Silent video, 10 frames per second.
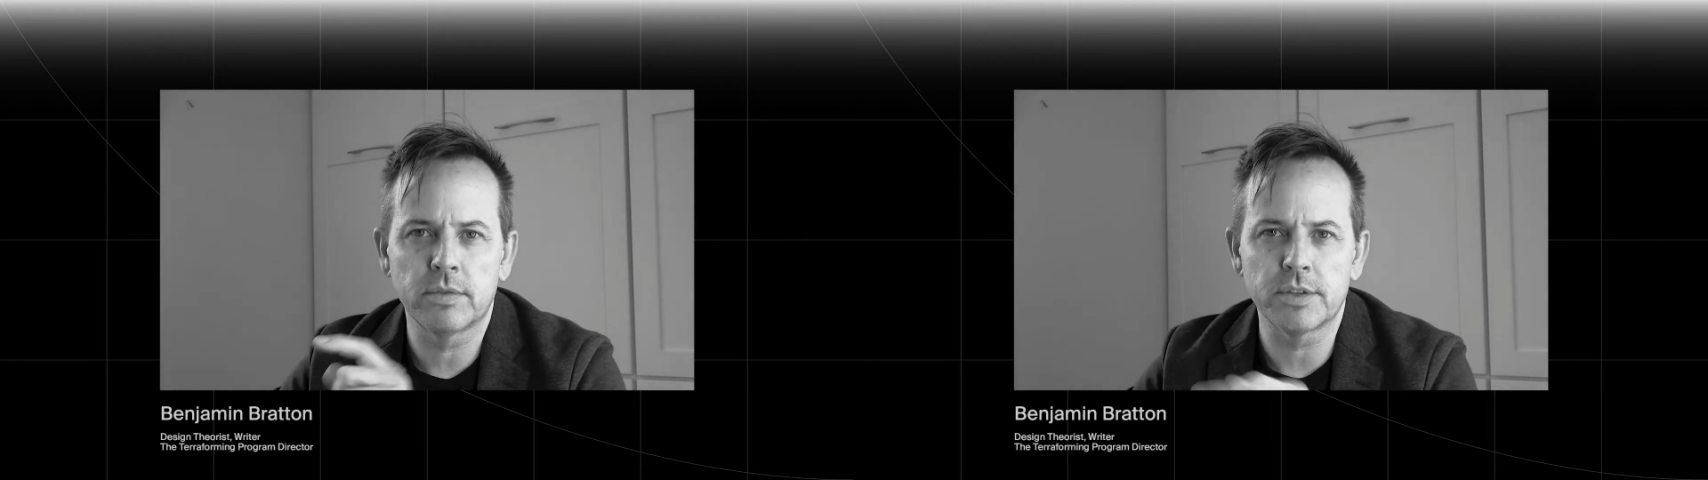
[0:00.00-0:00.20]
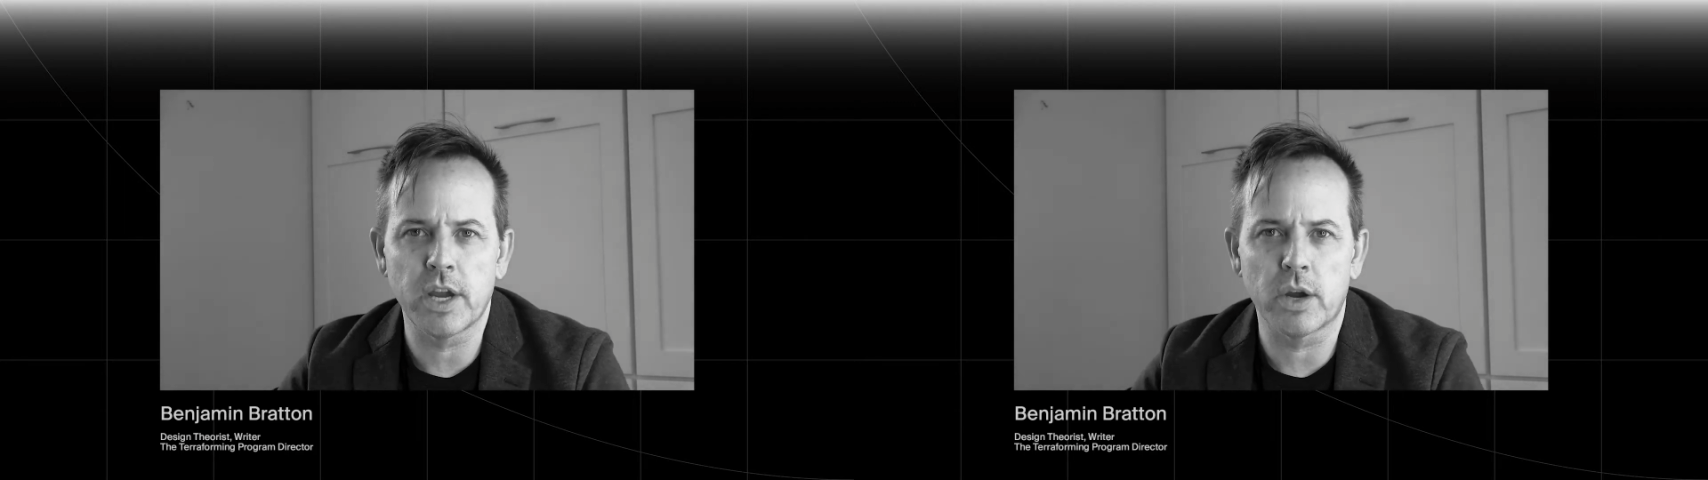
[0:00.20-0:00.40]

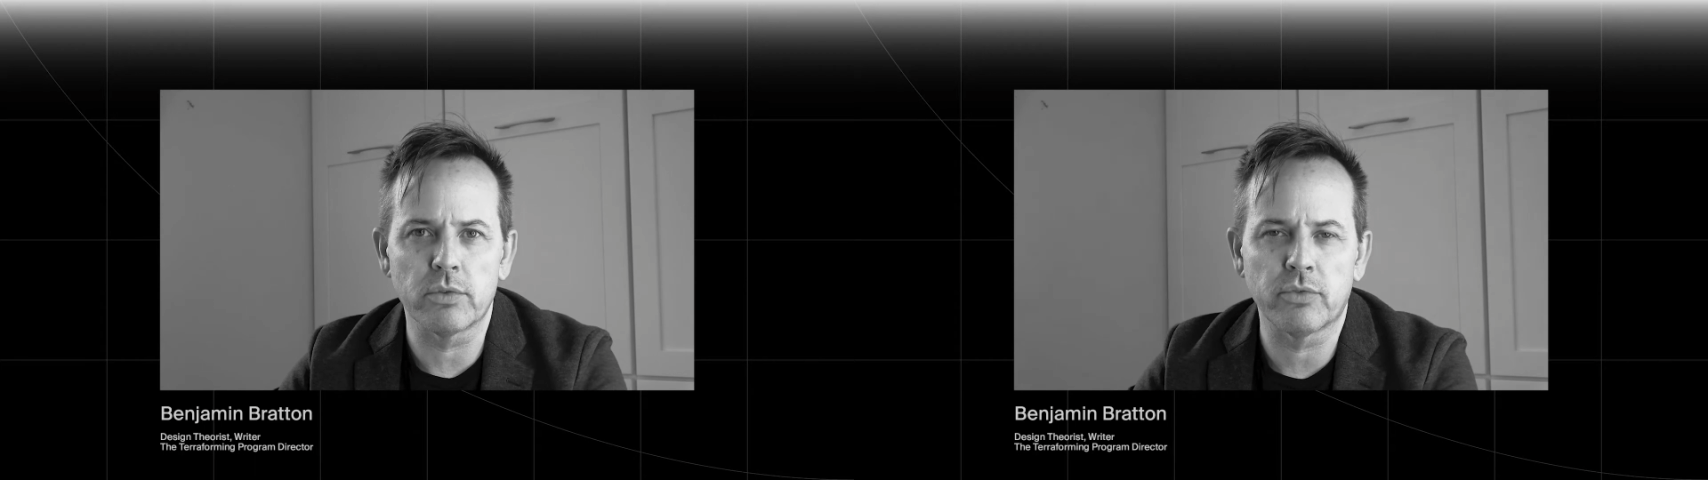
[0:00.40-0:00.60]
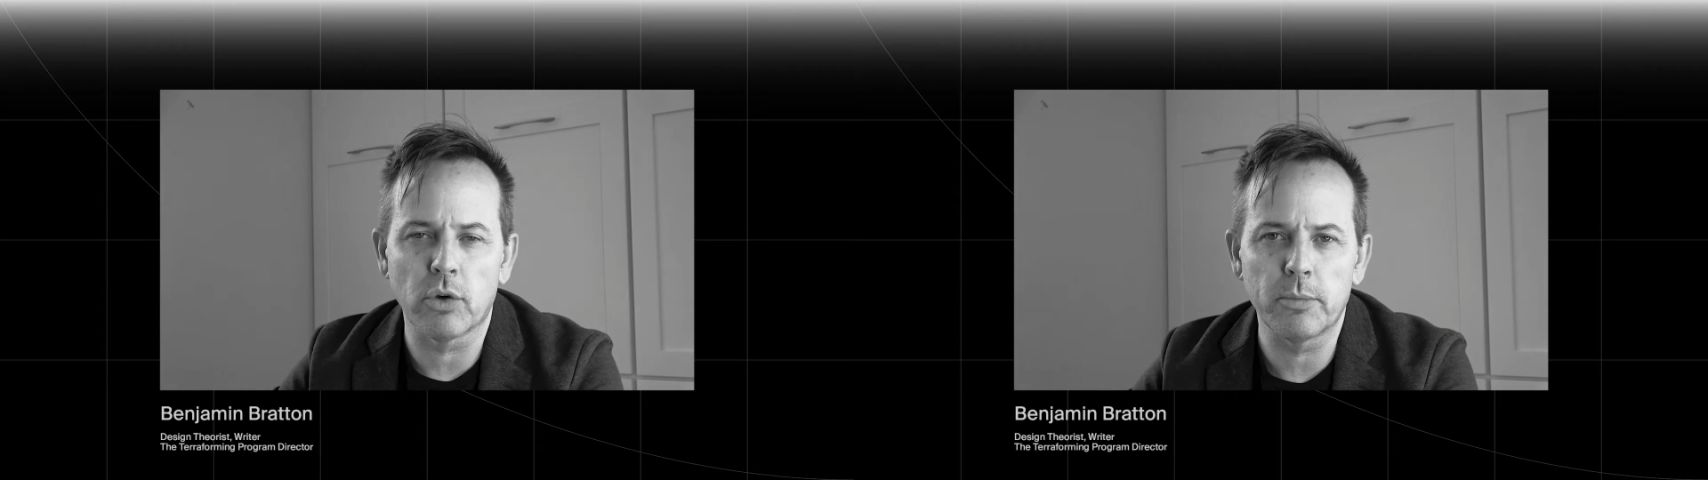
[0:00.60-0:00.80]
the
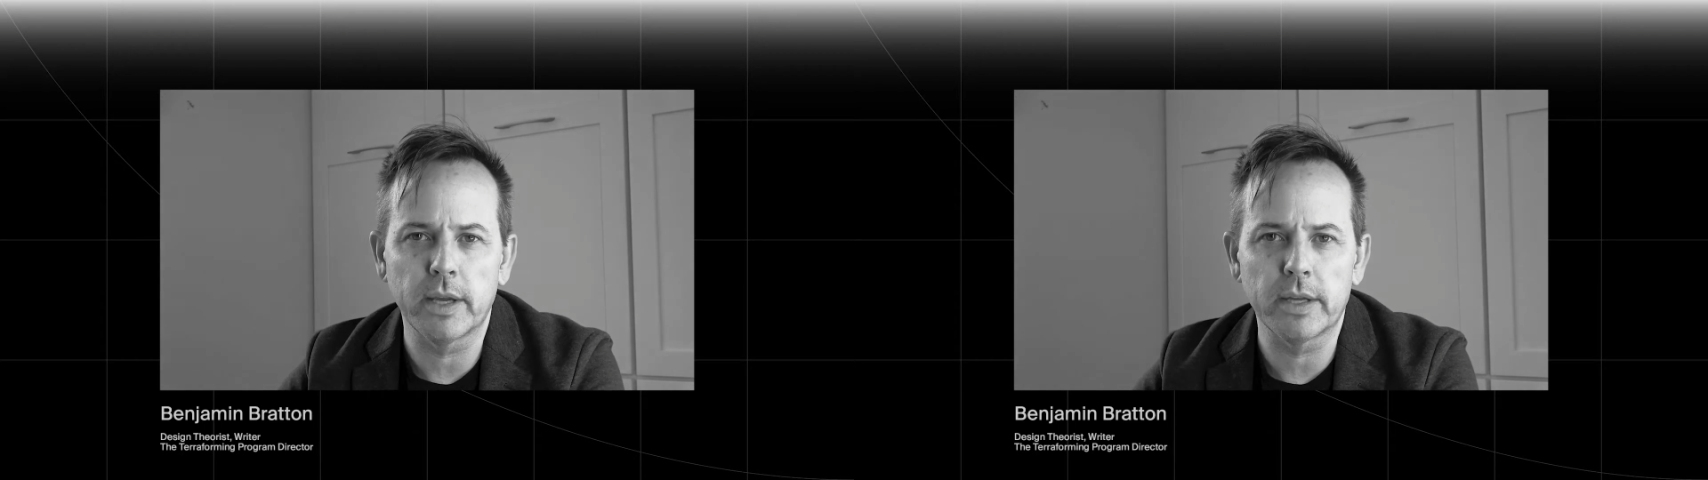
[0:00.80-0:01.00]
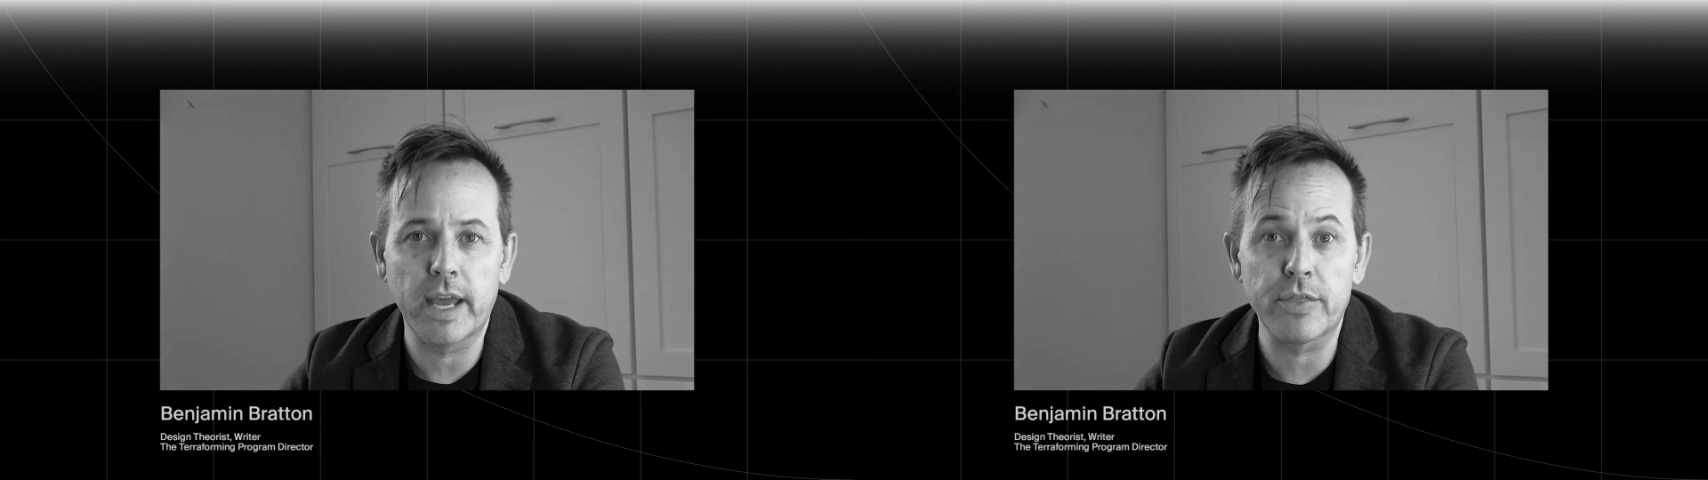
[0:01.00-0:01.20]

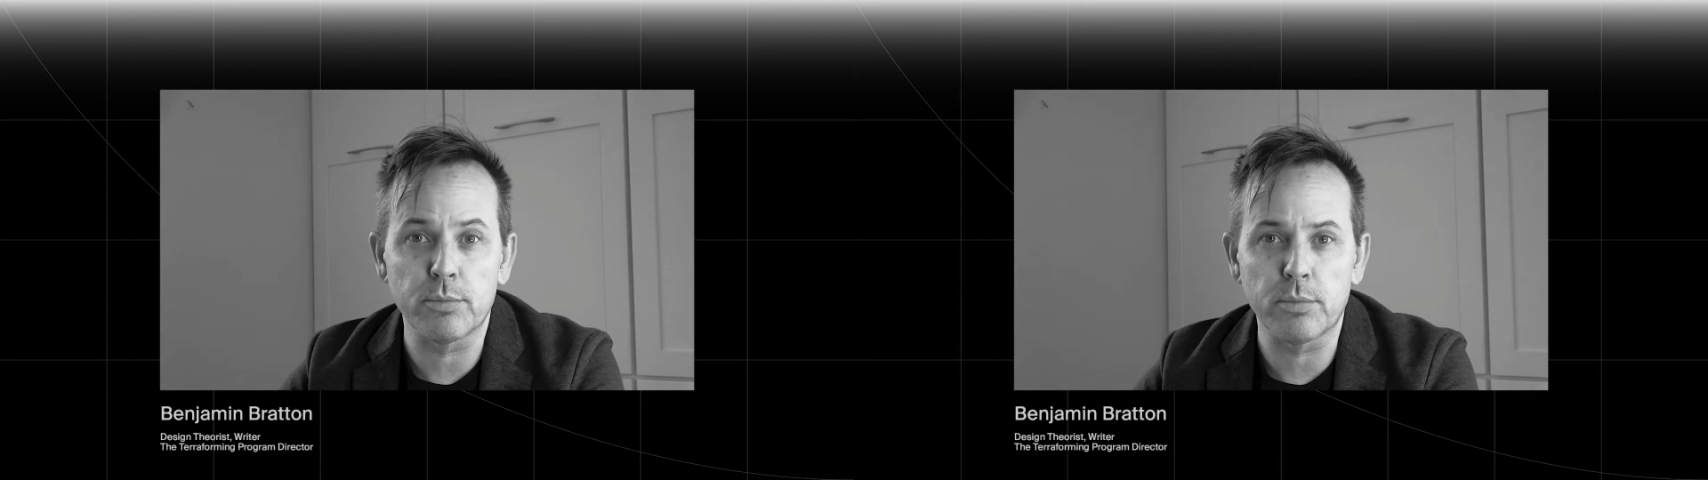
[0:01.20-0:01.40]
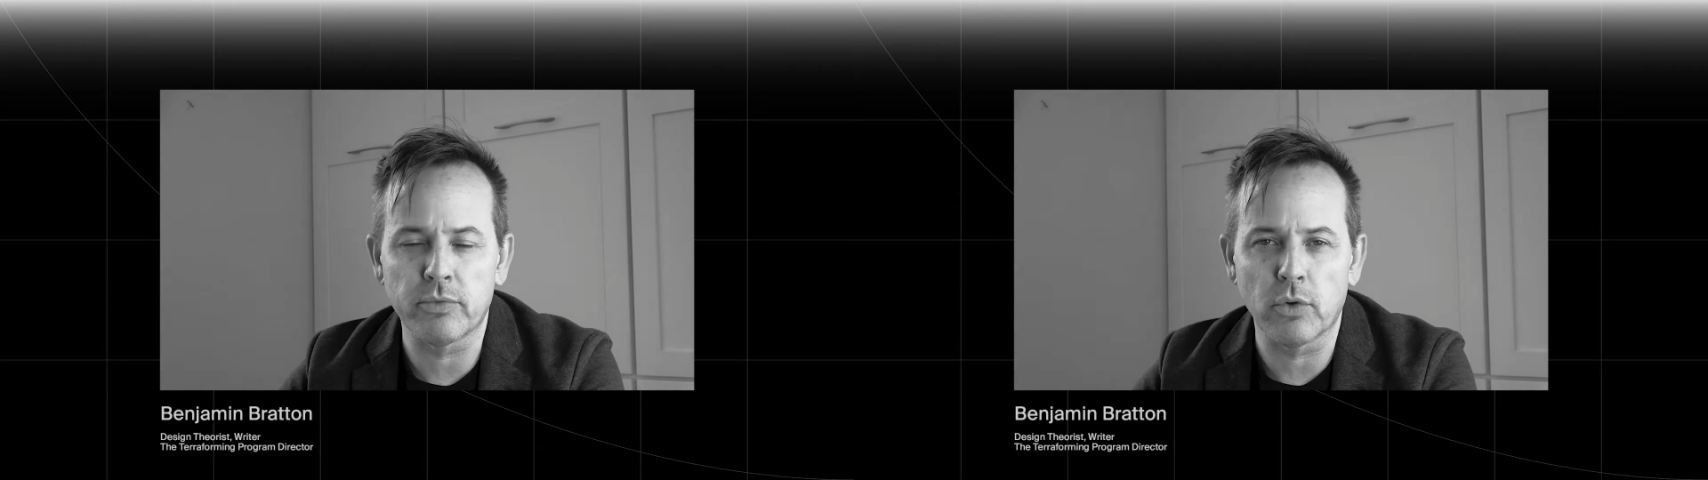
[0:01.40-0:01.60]
terraforming and
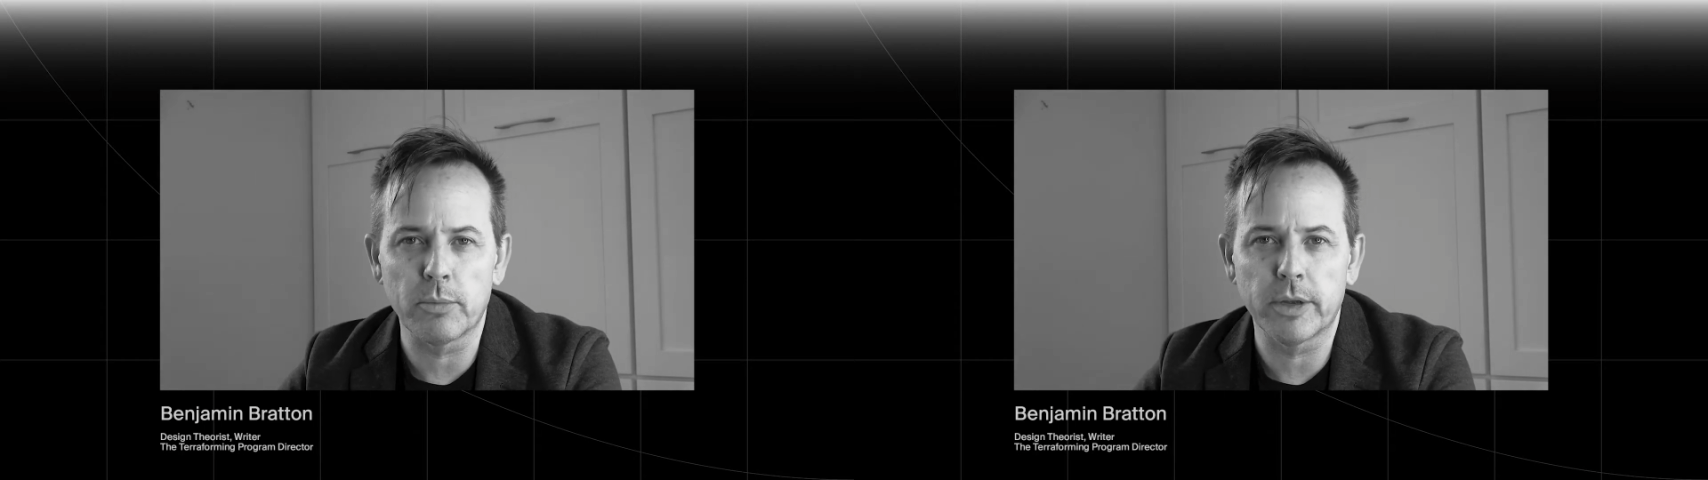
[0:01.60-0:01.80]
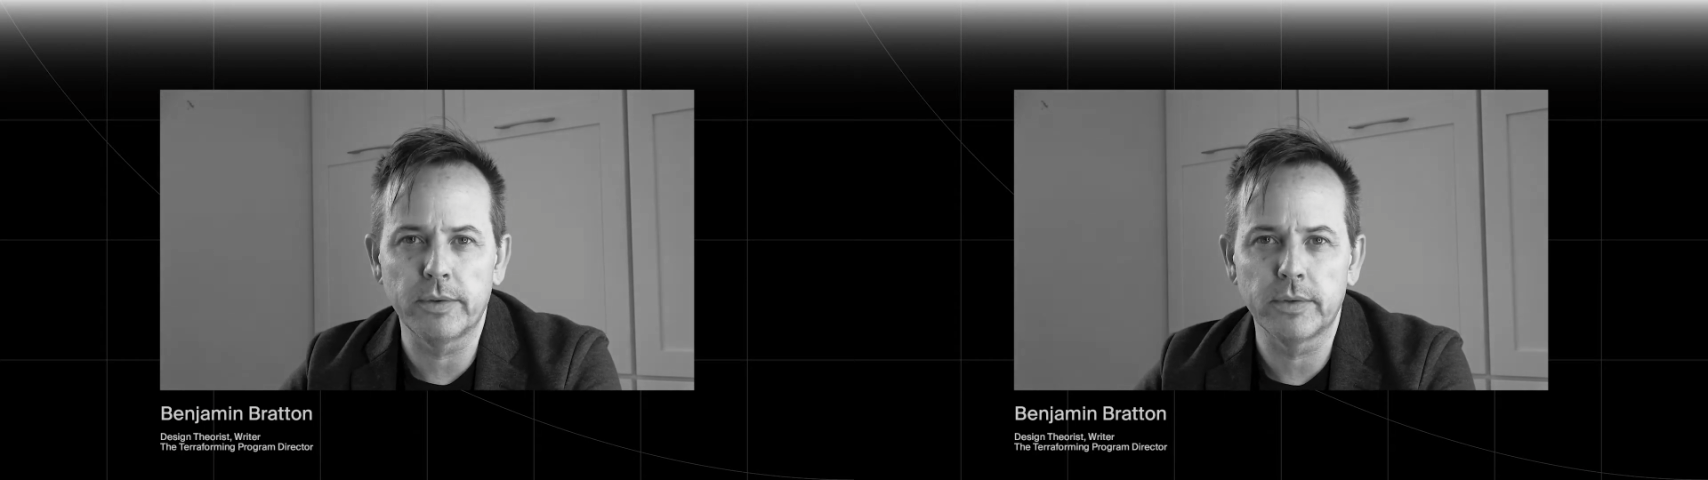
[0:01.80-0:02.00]

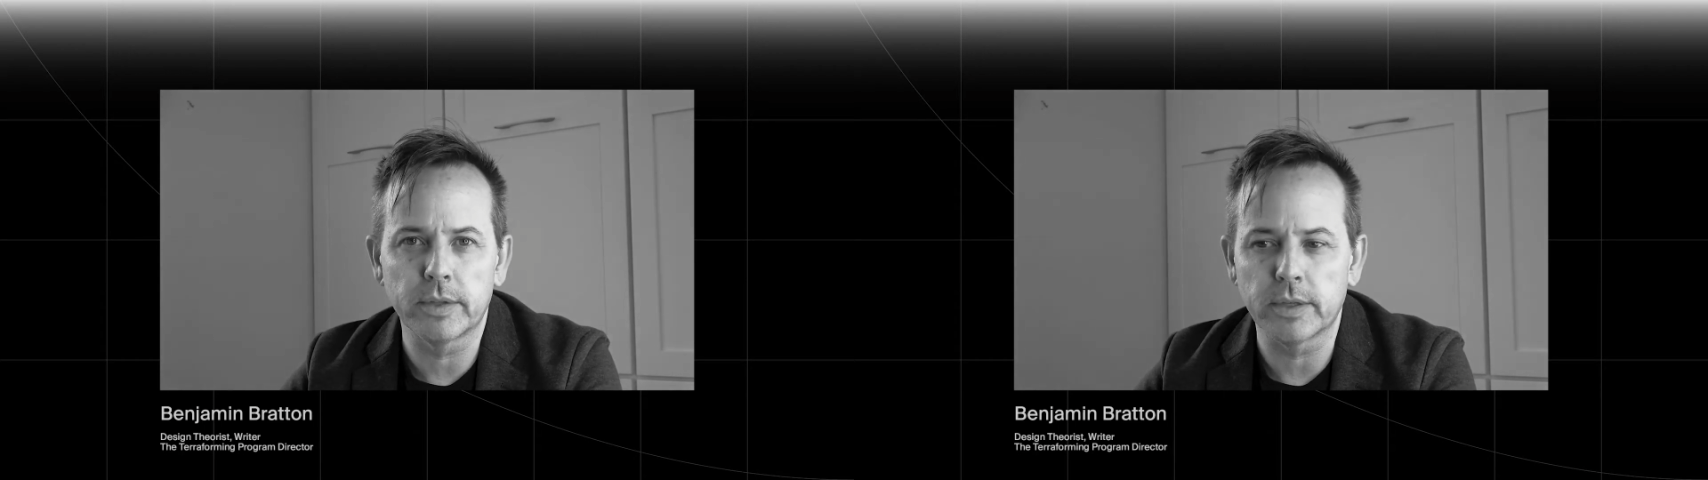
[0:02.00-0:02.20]
anthropoforming,